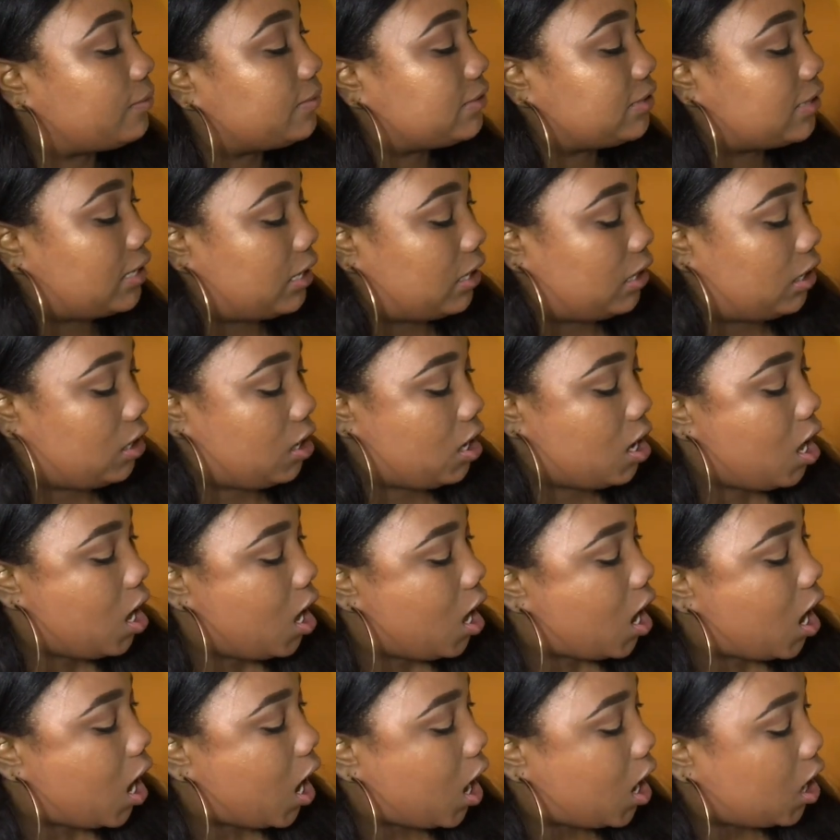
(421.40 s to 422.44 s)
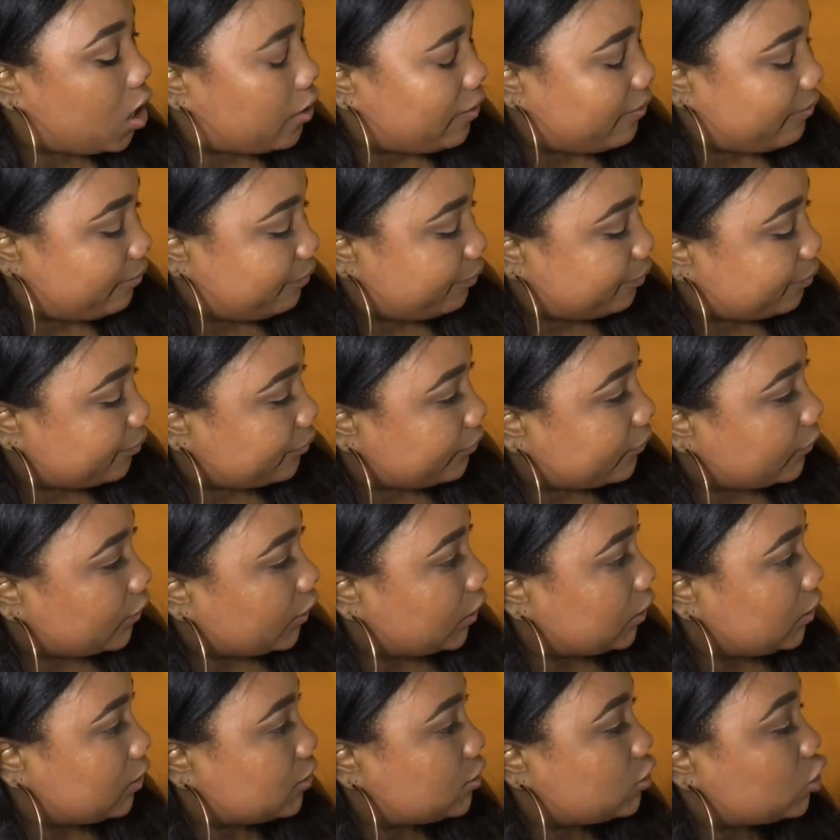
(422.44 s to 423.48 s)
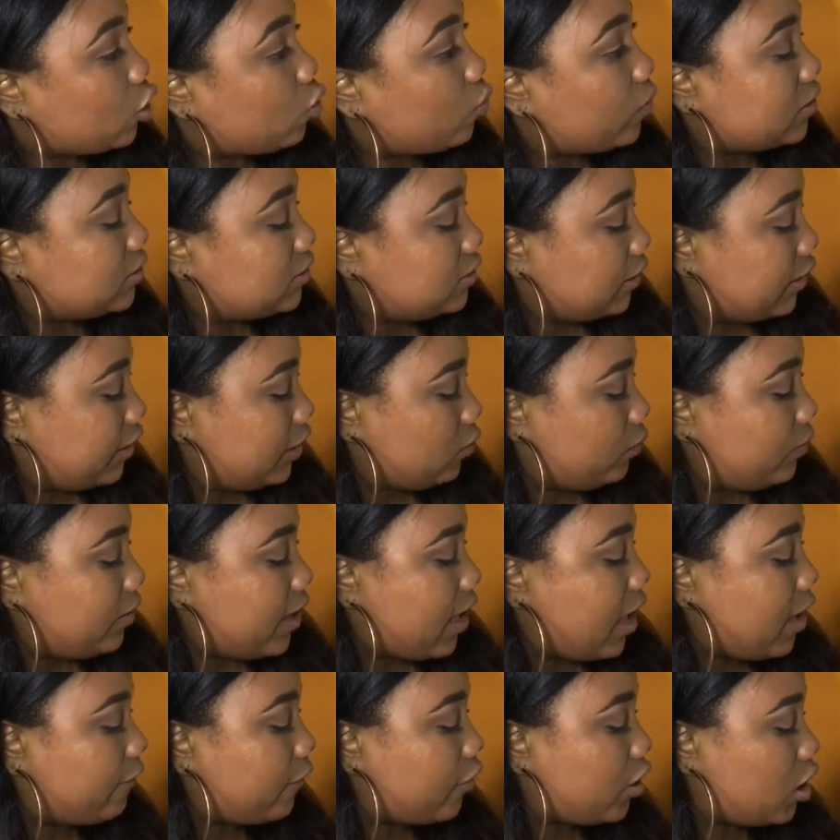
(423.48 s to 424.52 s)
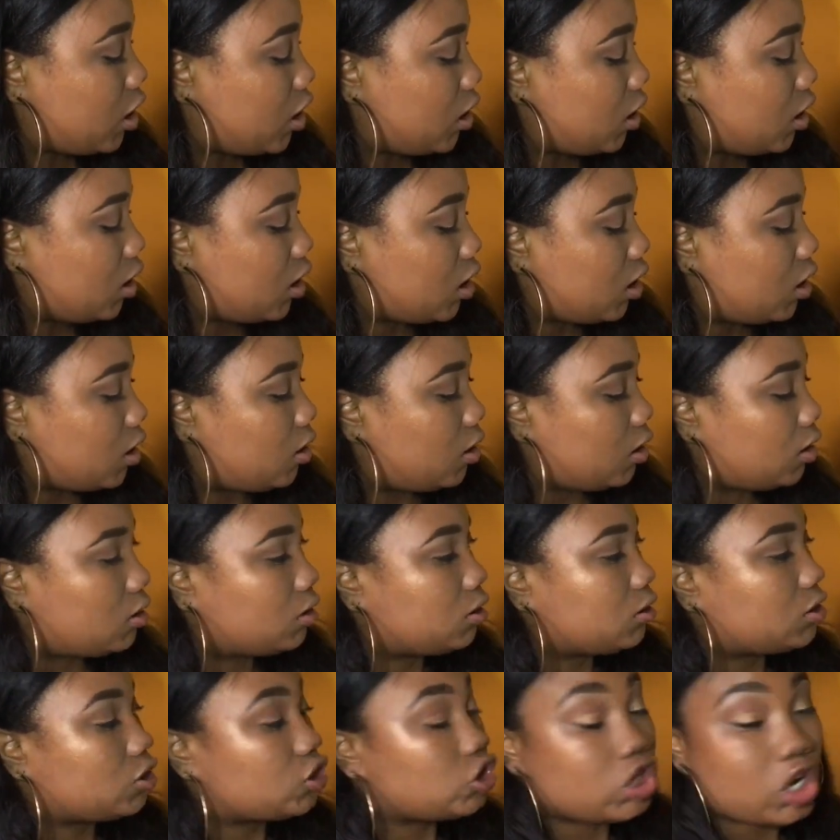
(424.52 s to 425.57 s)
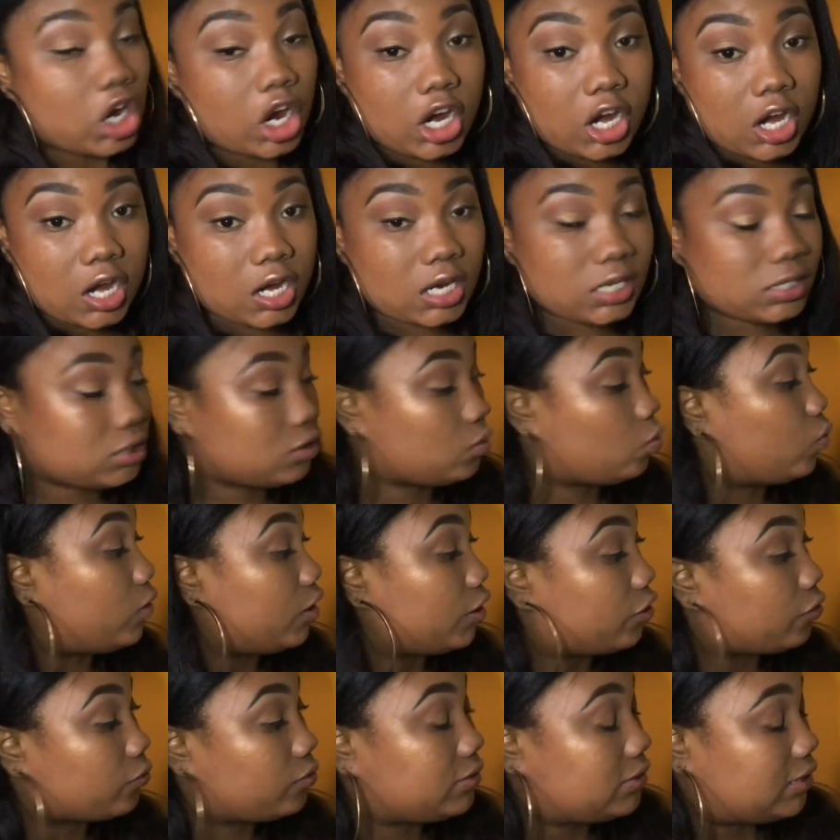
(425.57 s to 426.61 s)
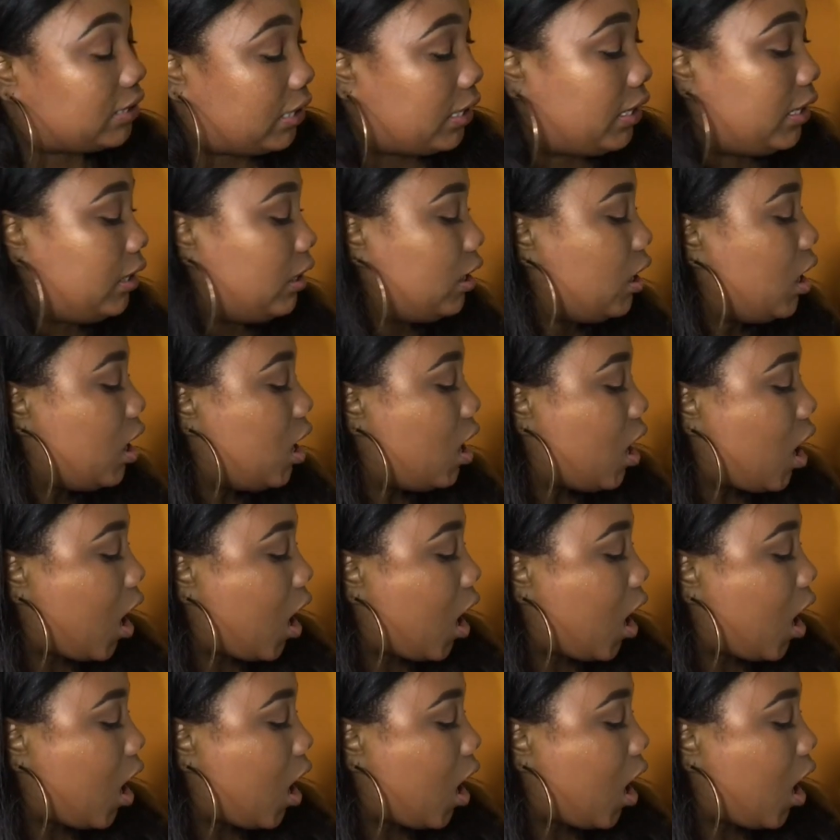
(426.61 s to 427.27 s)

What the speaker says: I'm saying. So once again, we have our chart, 1 through 10.